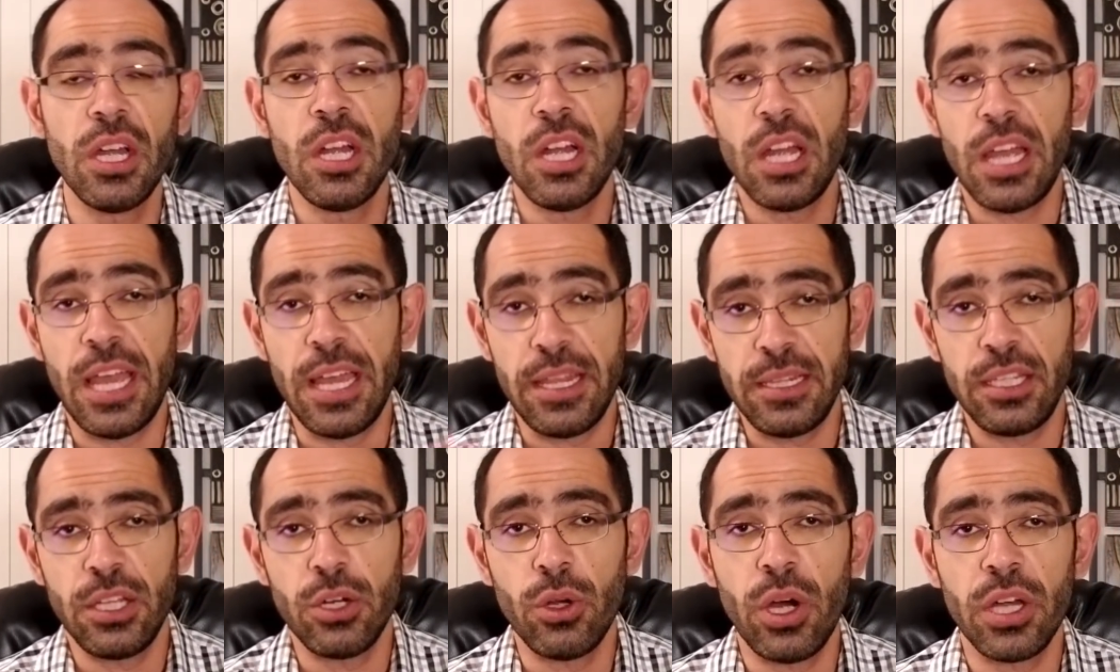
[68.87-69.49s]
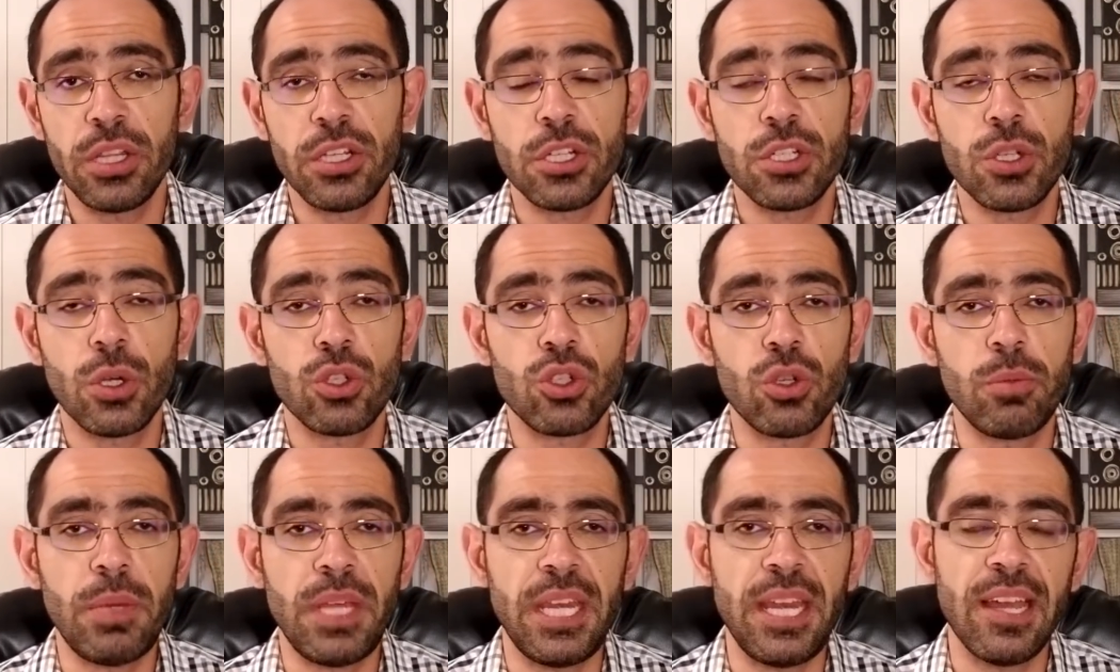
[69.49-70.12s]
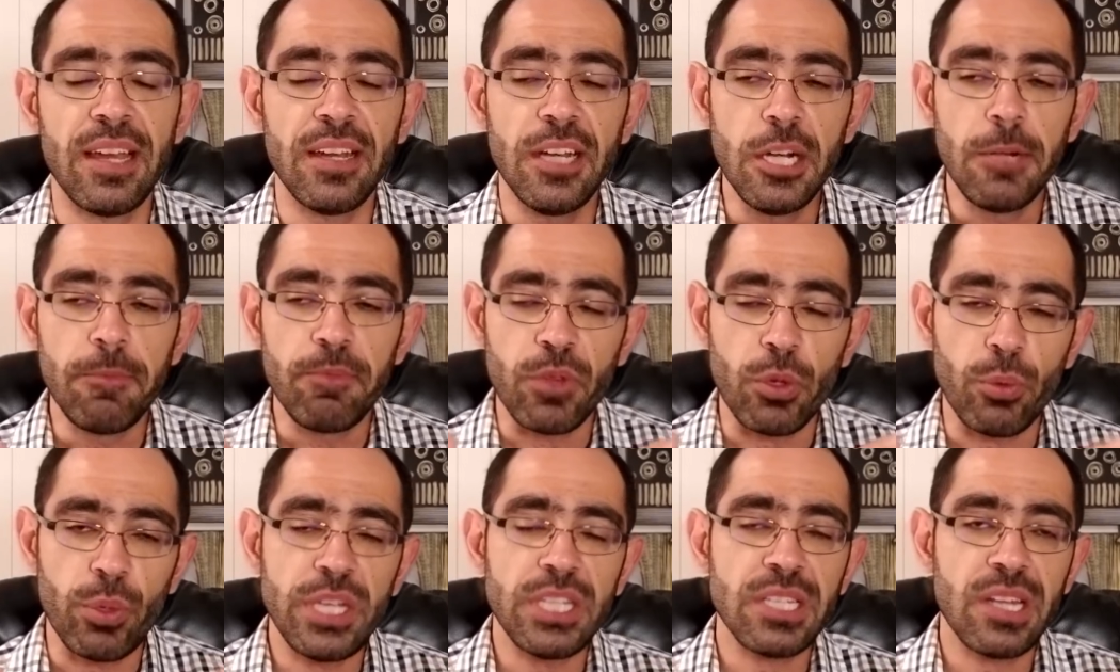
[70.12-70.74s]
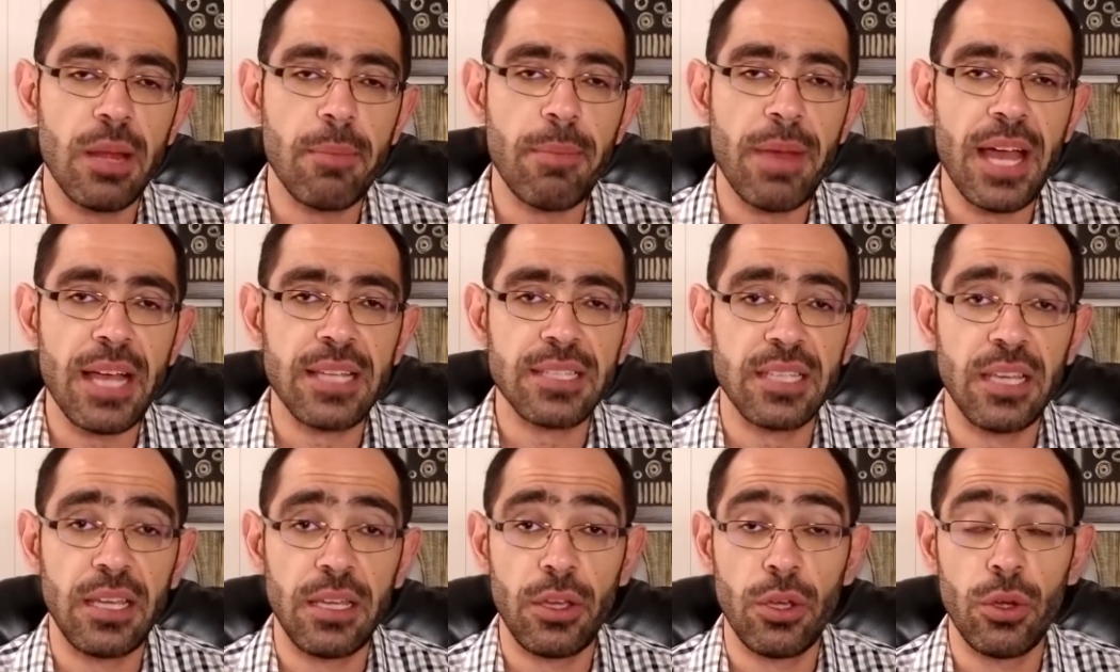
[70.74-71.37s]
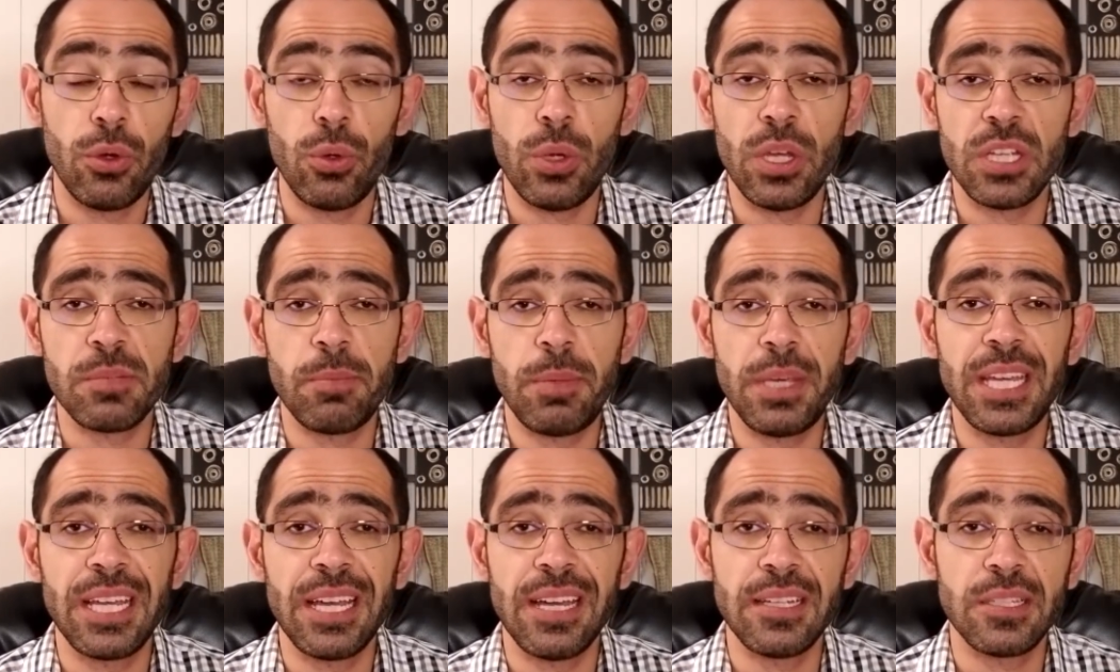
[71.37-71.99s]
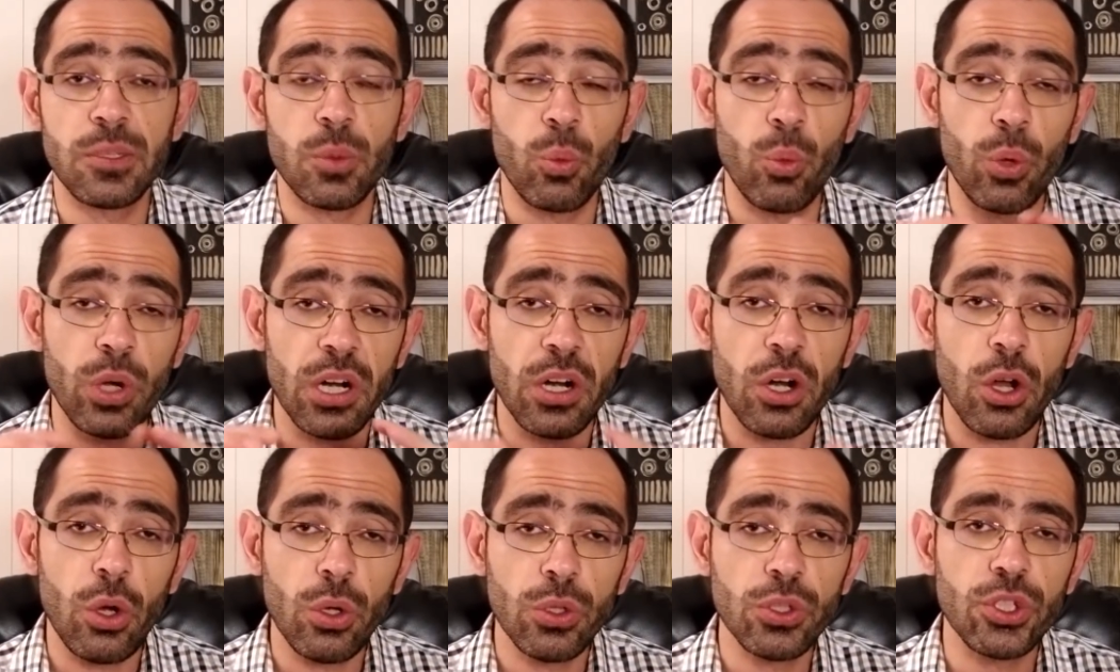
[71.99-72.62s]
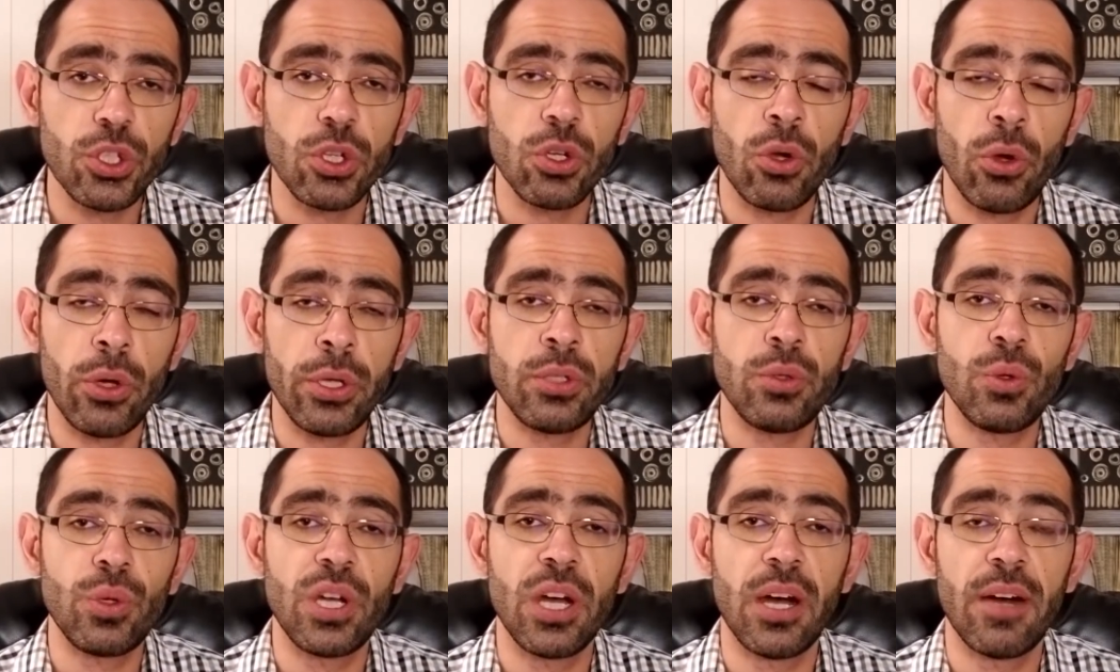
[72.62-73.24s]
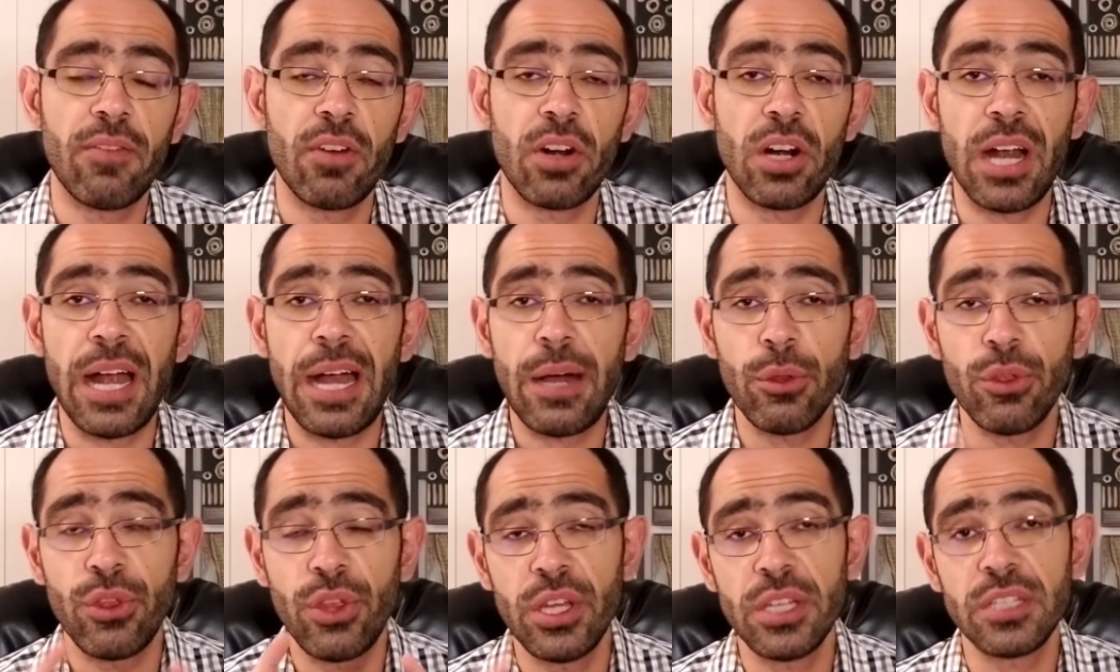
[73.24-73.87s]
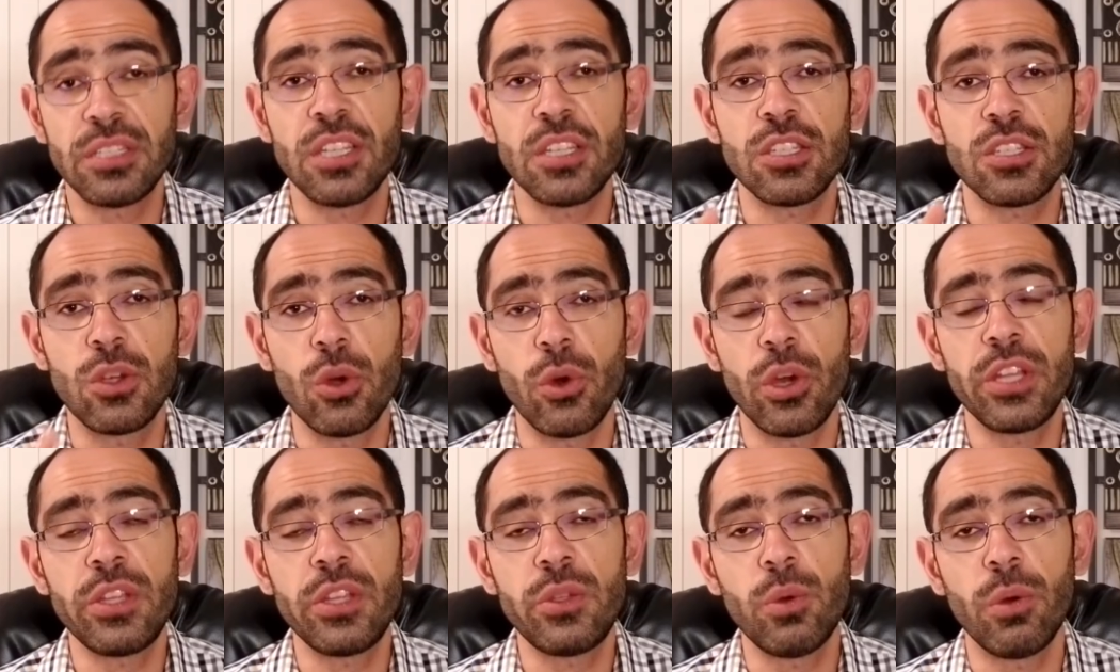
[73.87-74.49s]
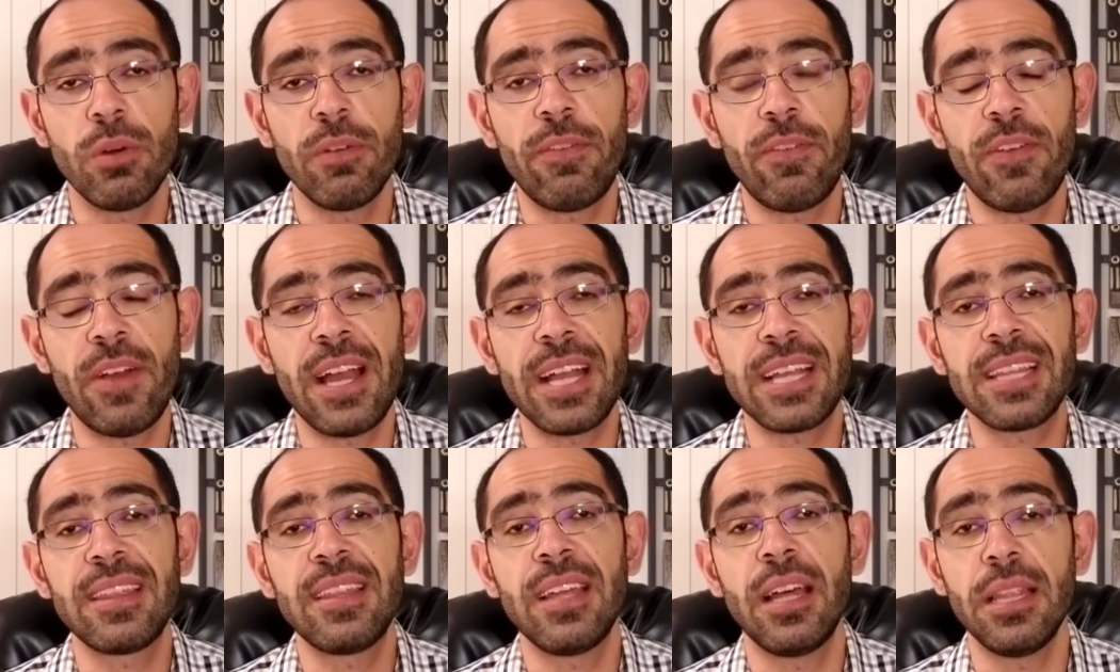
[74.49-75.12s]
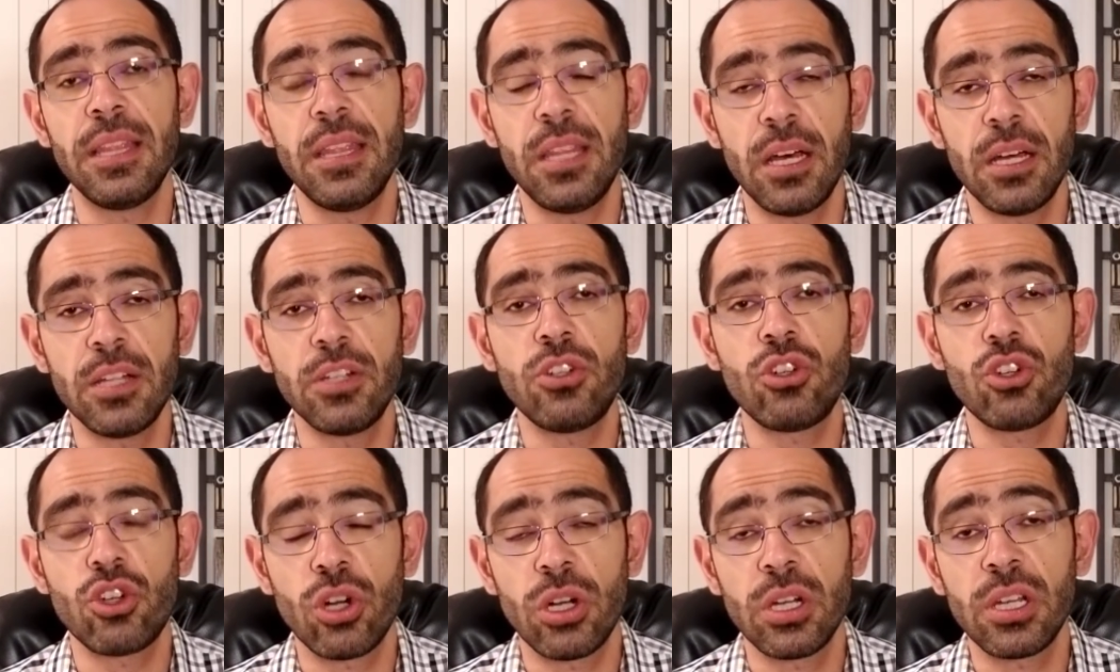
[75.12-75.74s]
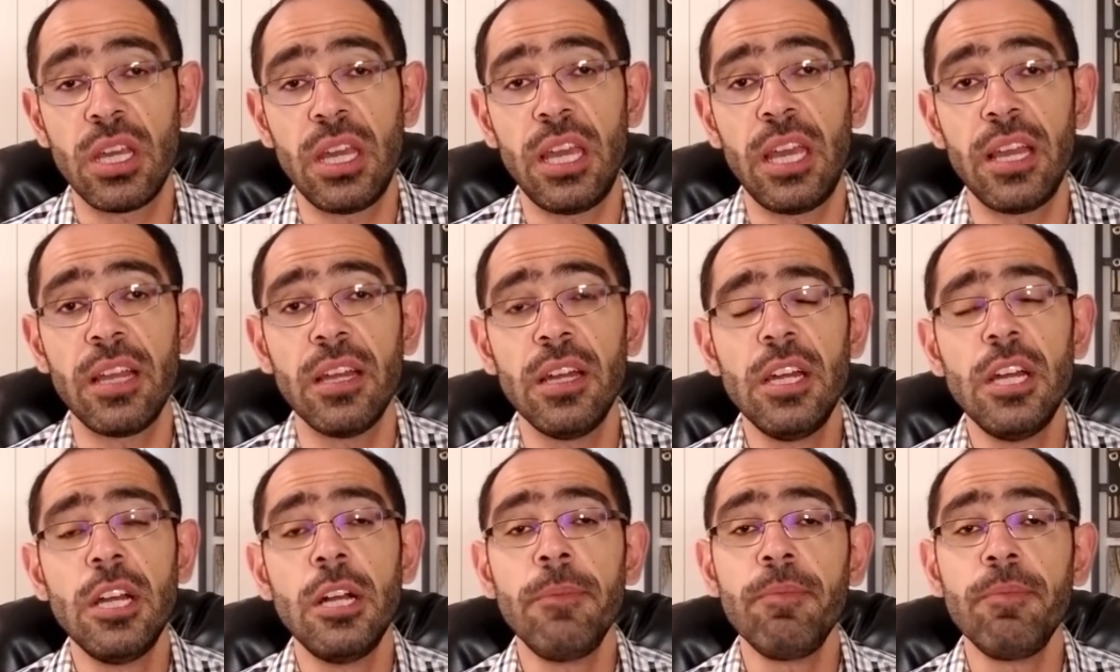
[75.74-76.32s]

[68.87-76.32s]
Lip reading: and other social media. The reason I'm asking you is because we're also going to cover how this is going to affect the non-trucking